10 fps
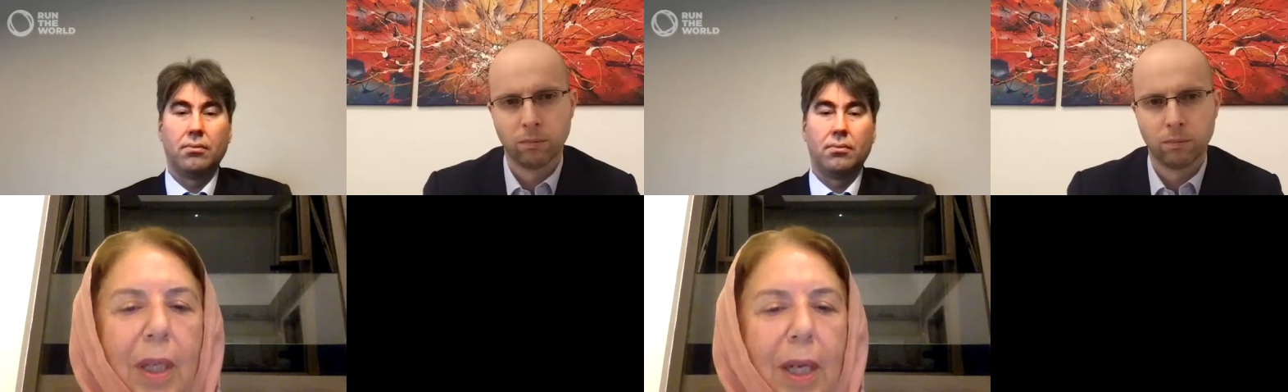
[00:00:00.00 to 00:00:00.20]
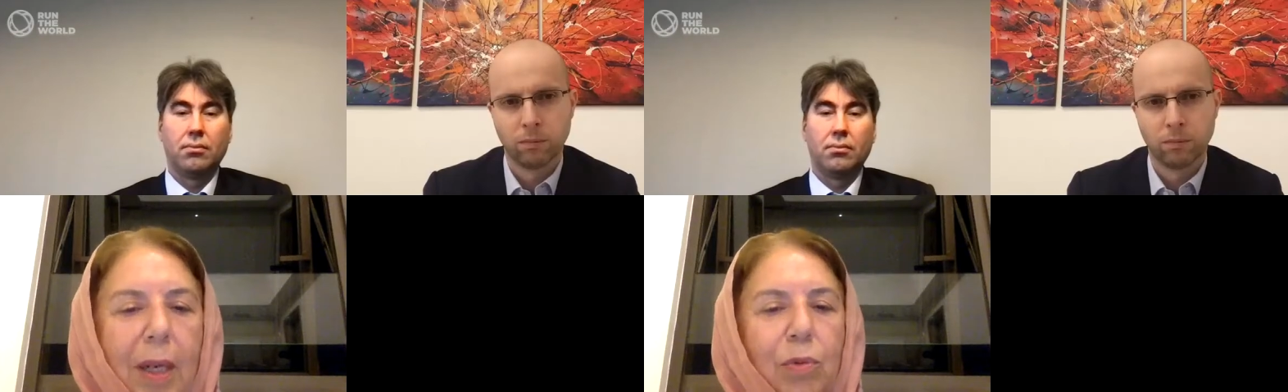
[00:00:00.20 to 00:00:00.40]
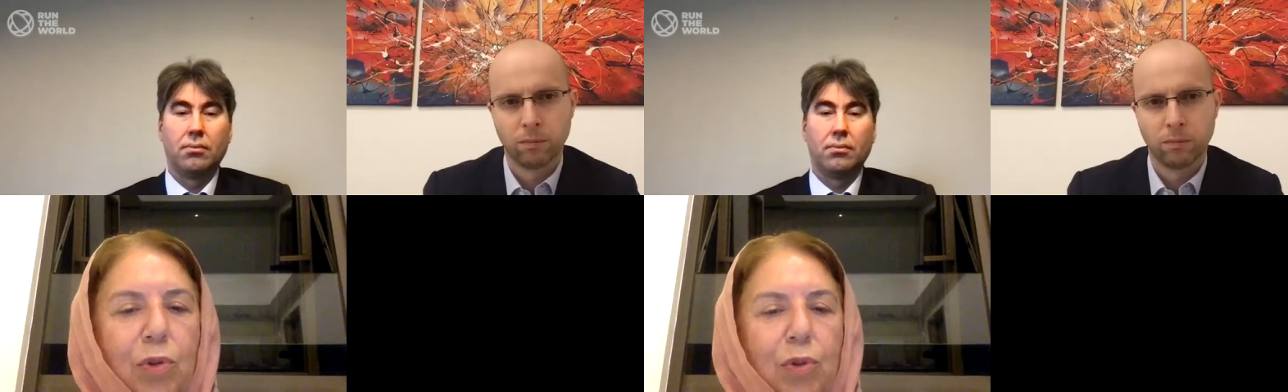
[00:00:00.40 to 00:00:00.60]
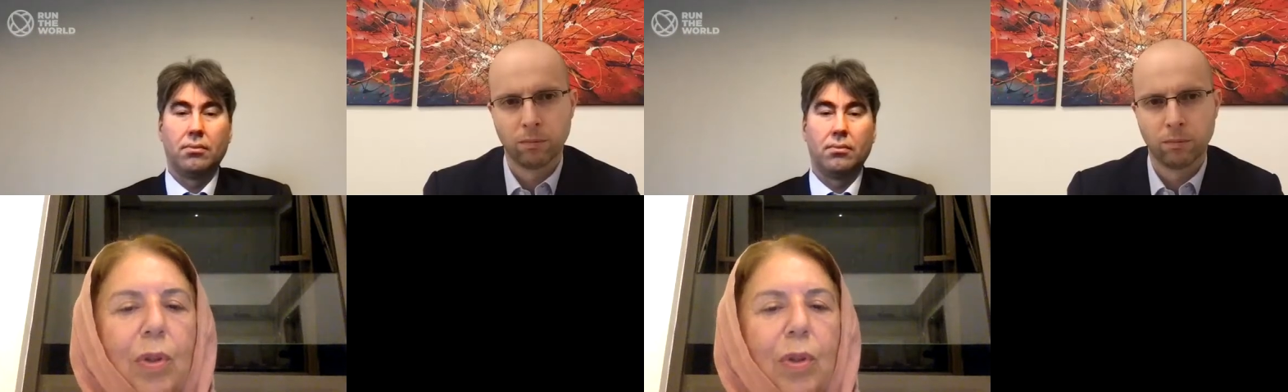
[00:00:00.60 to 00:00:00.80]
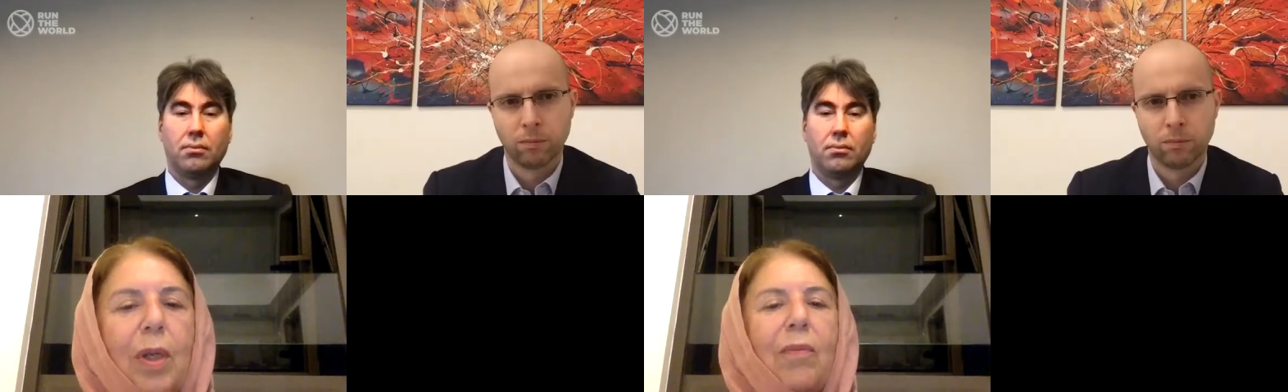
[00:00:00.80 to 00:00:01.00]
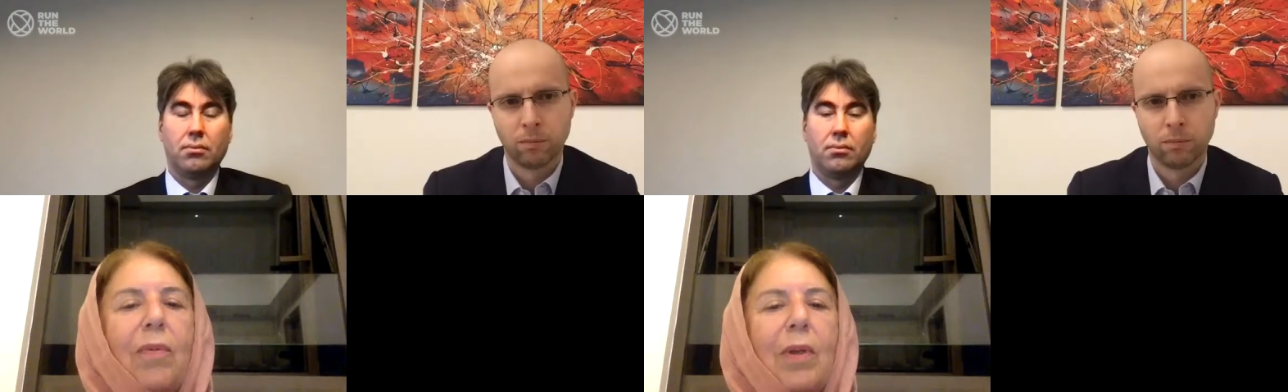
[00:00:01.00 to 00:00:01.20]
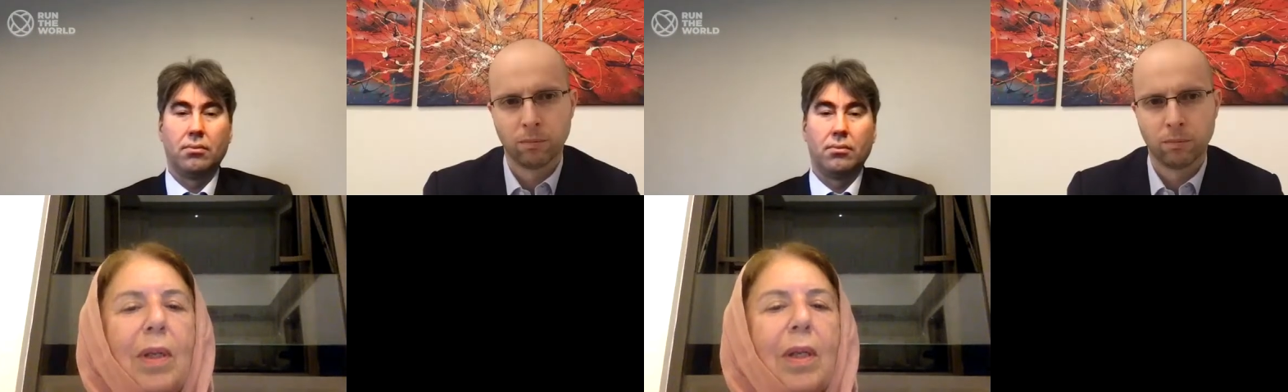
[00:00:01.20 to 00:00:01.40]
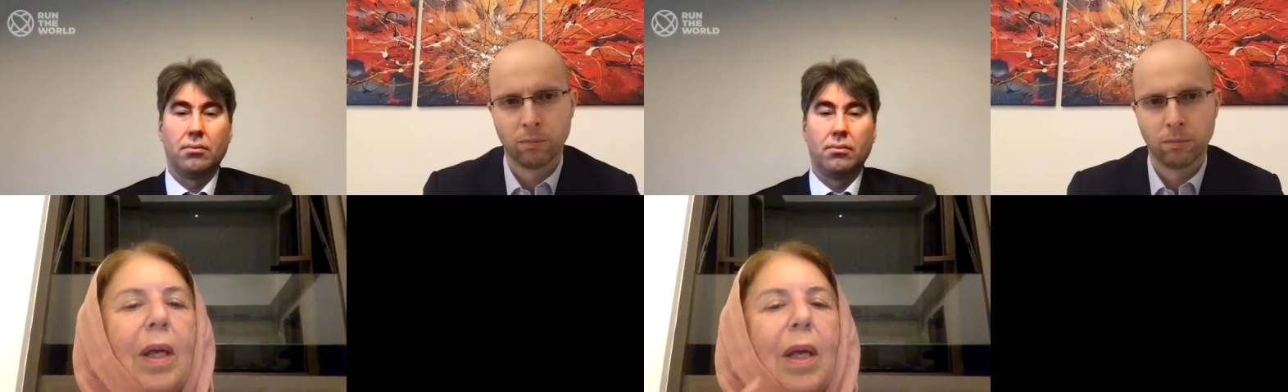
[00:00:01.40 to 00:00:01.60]
Speaker 1: and I'm sure will
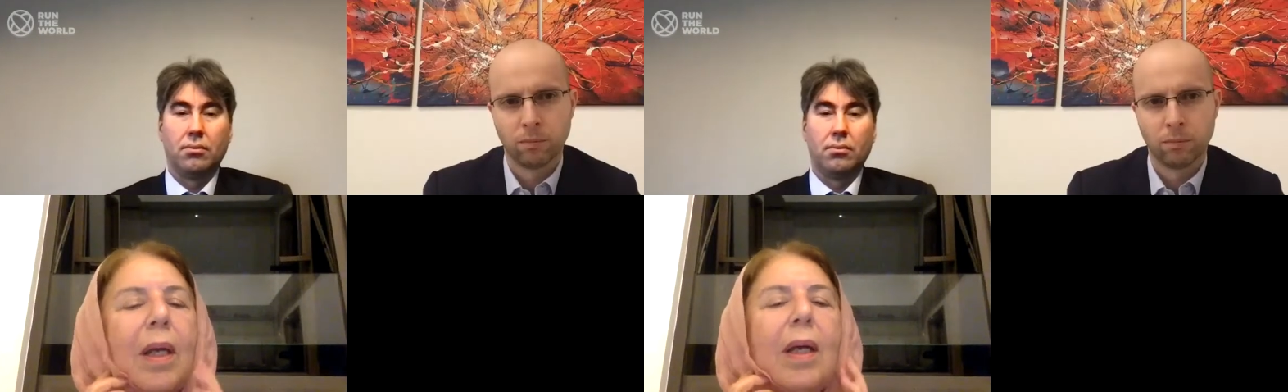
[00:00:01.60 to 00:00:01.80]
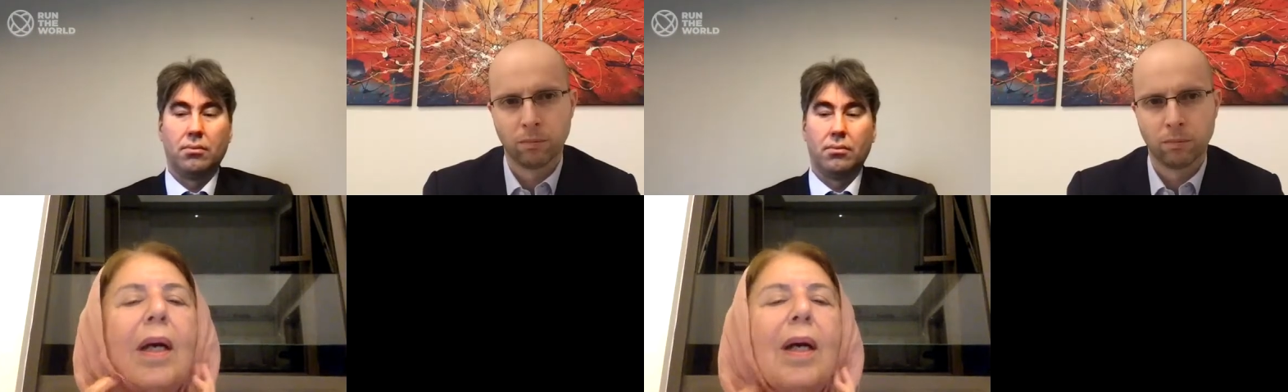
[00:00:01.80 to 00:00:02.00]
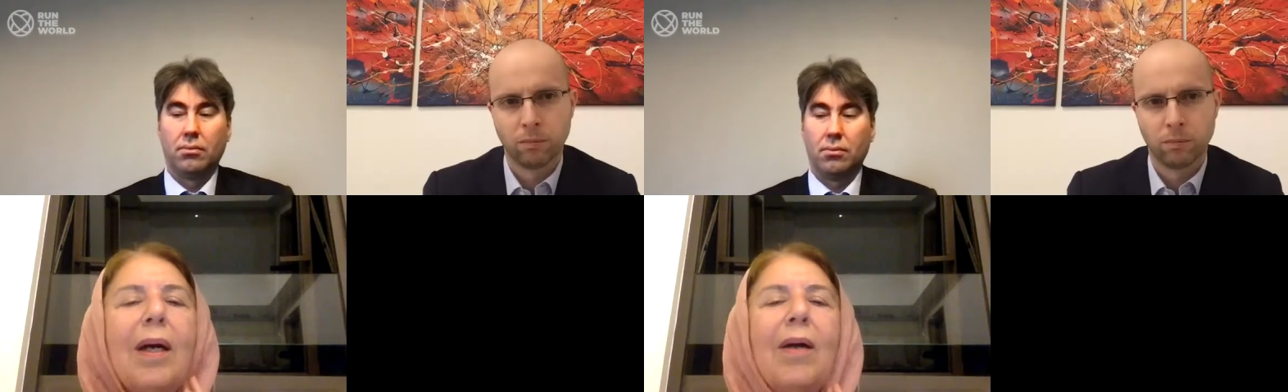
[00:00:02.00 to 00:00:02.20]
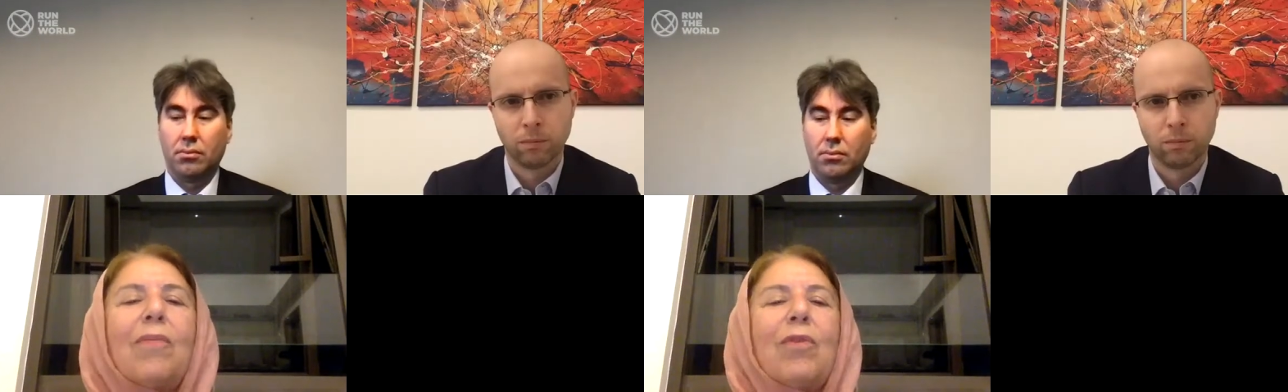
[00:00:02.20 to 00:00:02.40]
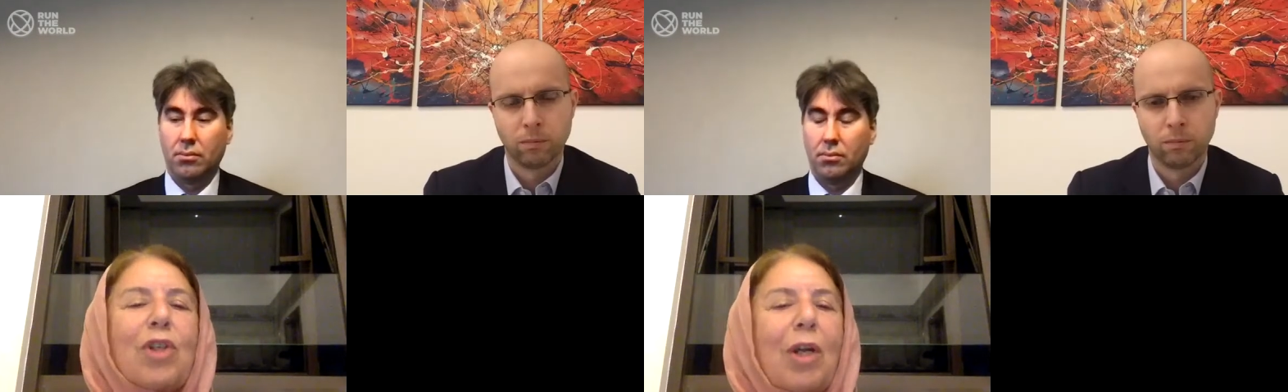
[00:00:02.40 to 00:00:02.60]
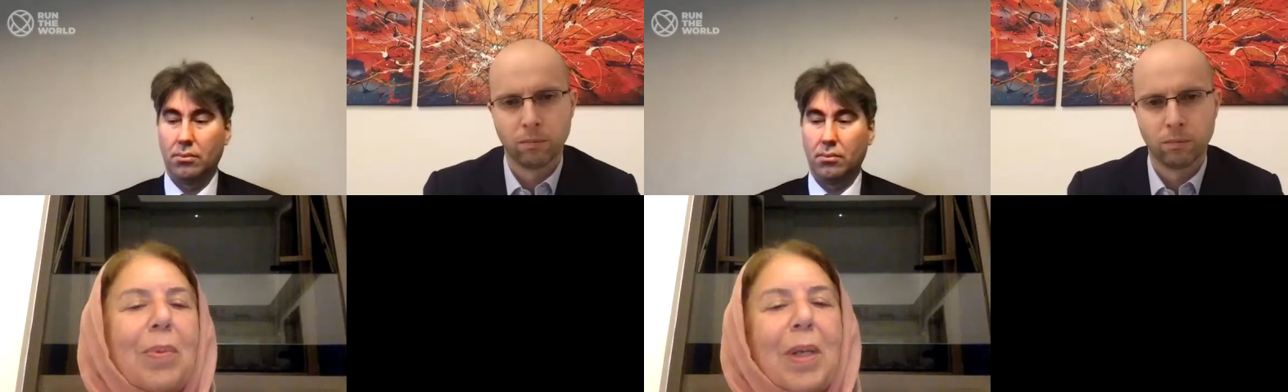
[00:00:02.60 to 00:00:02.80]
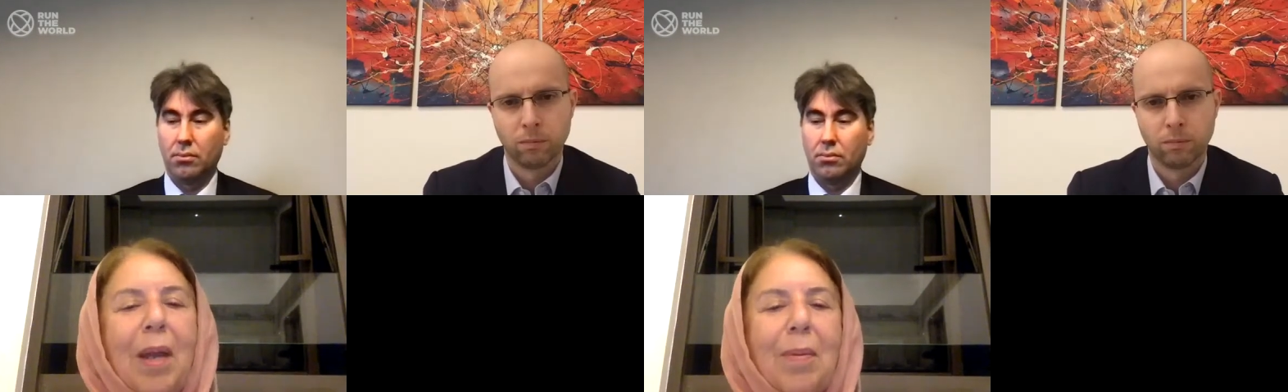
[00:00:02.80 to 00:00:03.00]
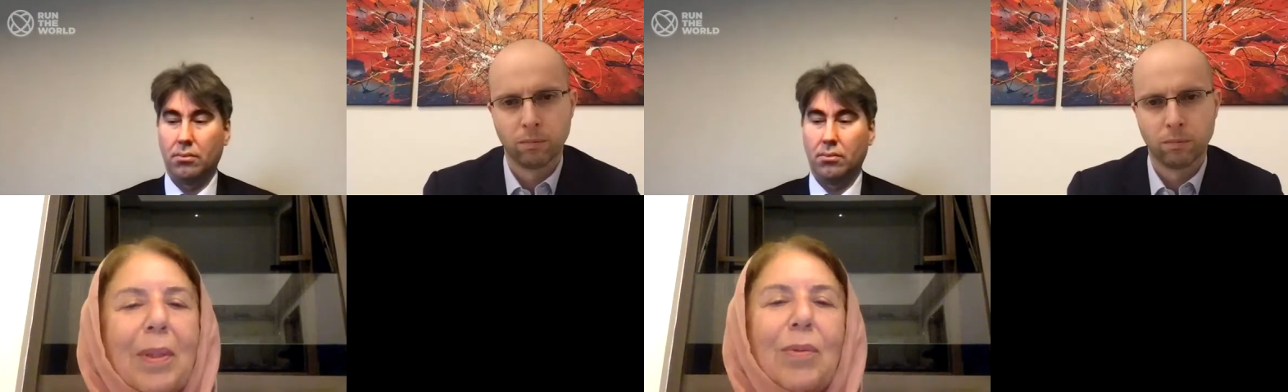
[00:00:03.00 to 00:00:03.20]
uh, we shall be able